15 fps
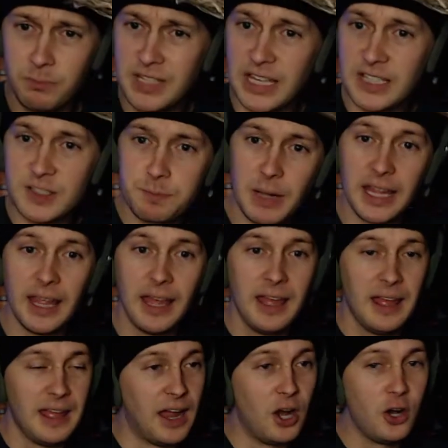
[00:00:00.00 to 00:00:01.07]
Just by
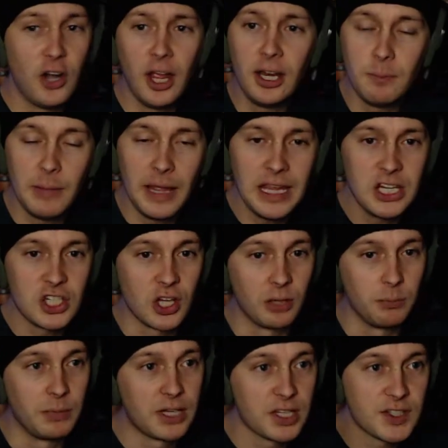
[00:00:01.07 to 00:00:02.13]
her
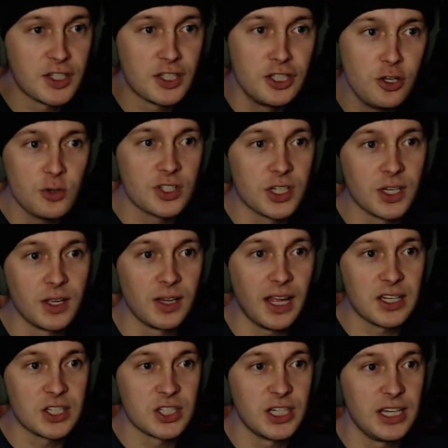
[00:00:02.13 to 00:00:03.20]
animation, because it looked
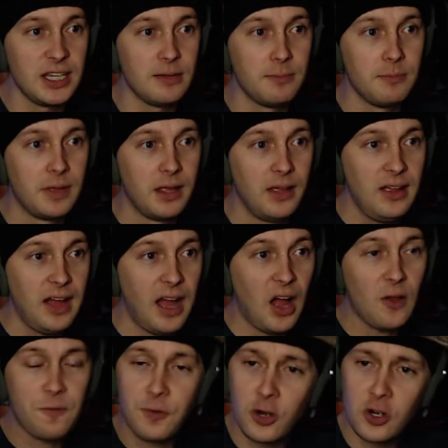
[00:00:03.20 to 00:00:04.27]
like
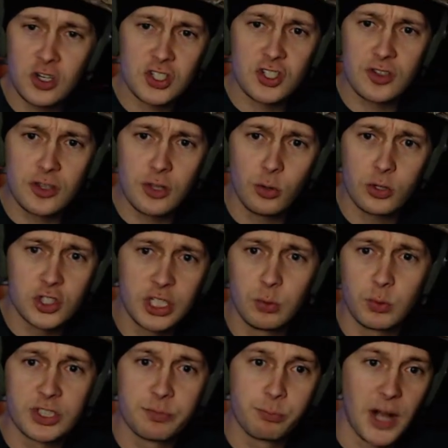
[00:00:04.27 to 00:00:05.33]
I first thought she
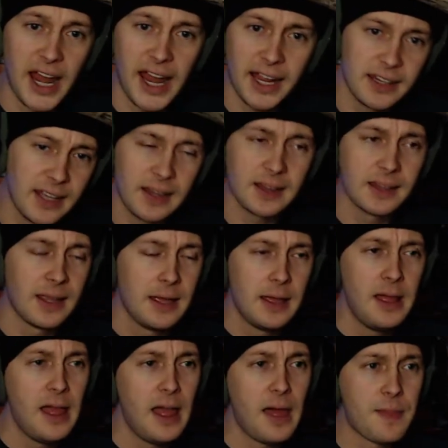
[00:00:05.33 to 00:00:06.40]
was pregnant,
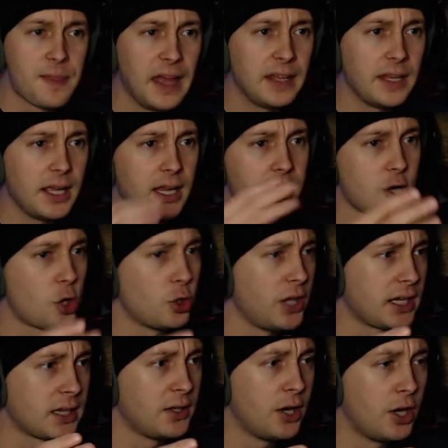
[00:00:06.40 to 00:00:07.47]
and then I
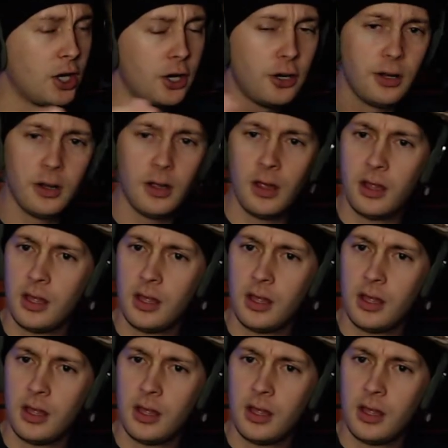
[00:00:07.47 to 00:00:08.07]
connected her